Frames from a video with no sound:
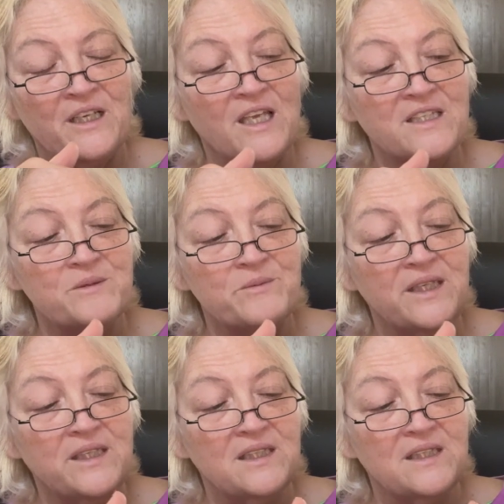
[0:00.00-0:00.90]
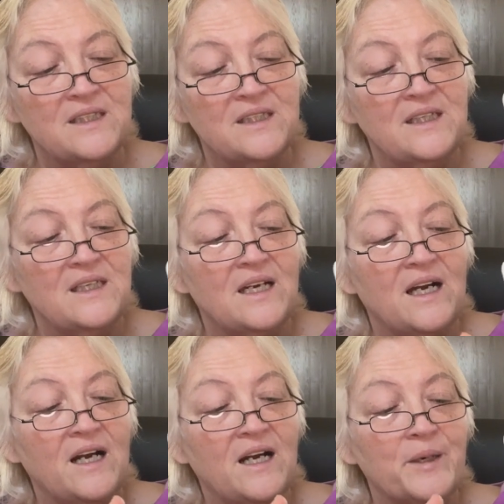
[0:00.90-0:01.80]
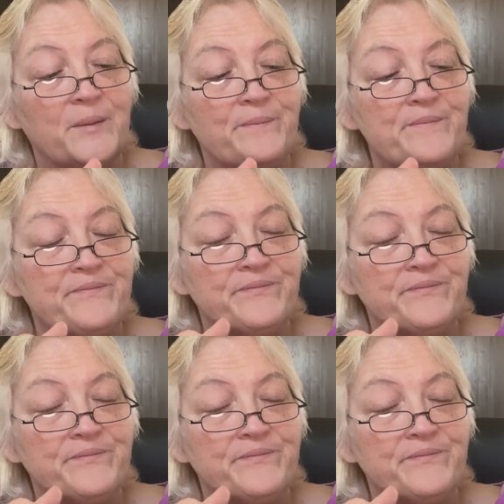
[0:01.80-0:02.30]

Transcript: lot to me. Um,